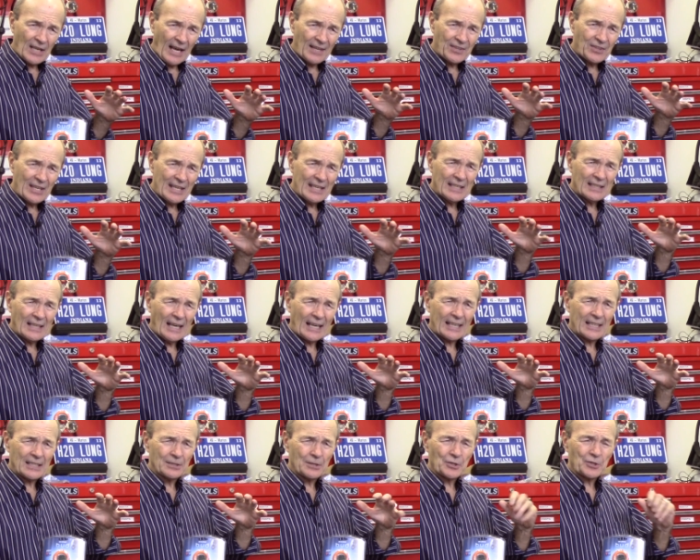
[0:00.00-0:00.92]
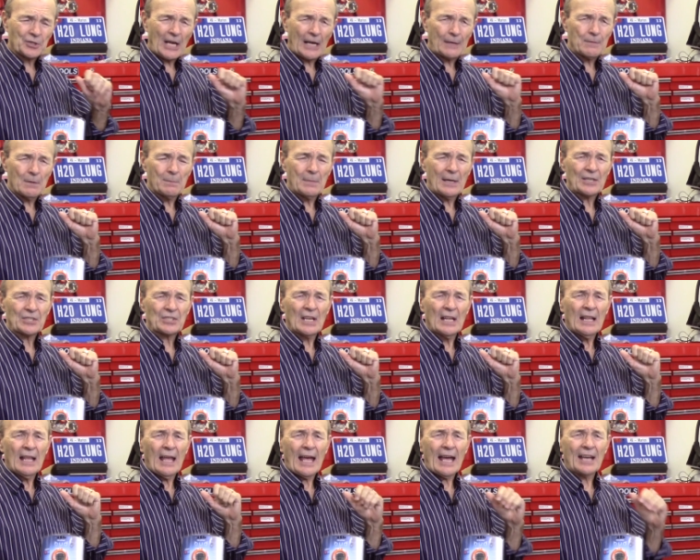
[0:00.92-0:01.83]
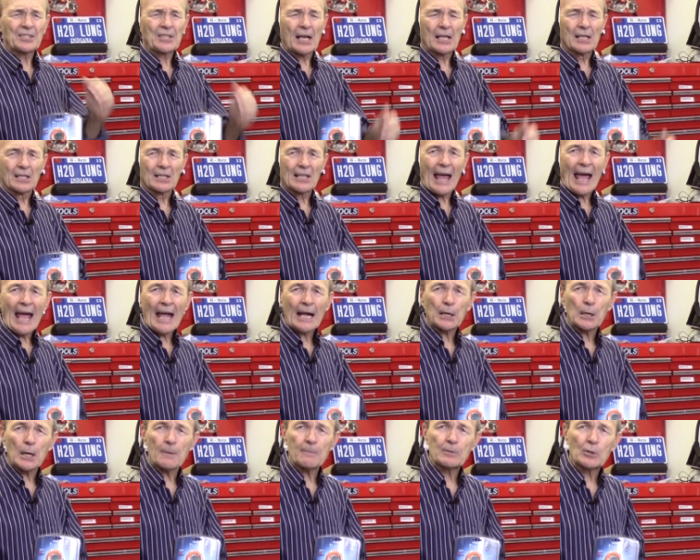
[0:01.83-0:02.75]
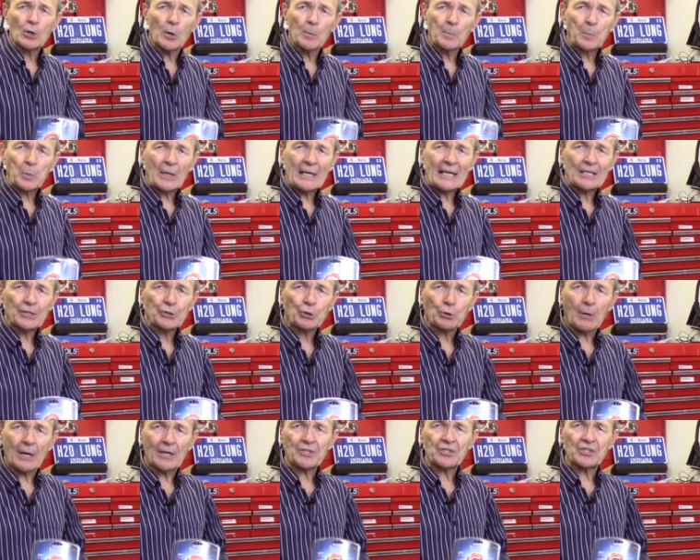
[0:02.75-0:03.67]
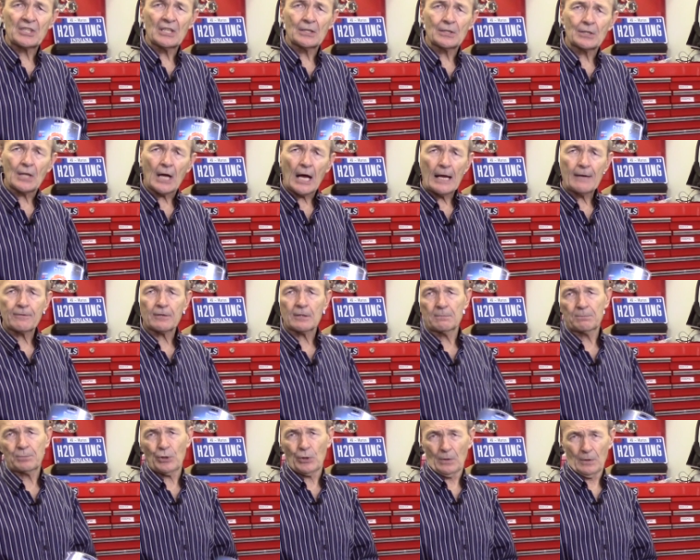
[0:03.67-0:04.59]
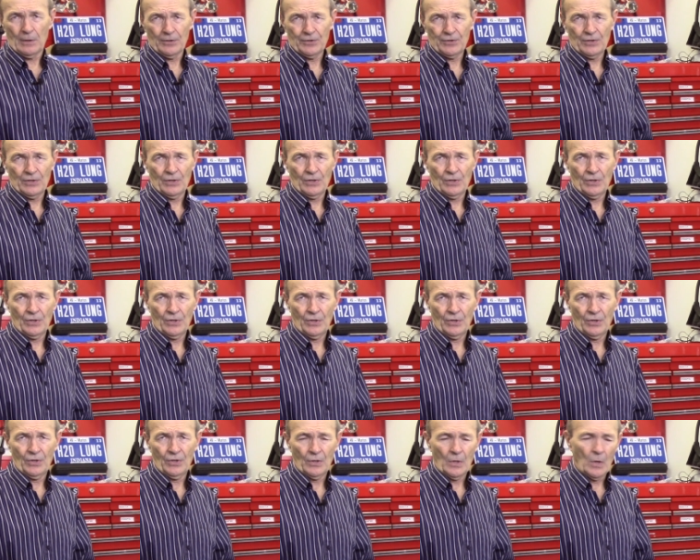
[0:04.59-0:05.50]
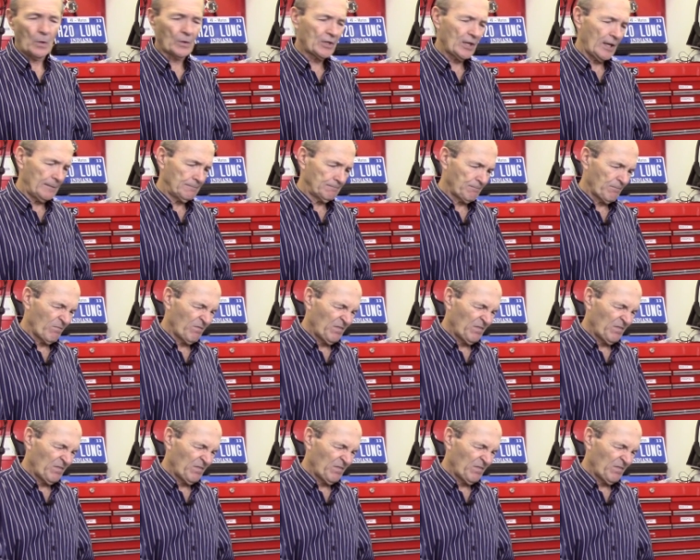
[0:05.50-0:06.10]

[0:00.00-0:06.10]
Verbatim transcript: I think I can describe it best as a lack of complete trust in dive computers. Okay.